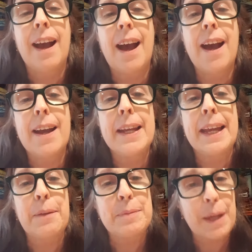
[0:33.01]
I
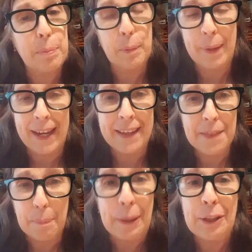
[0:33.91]
am Deborah Main,
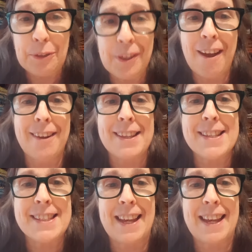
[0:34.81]
the Pillow Goddess,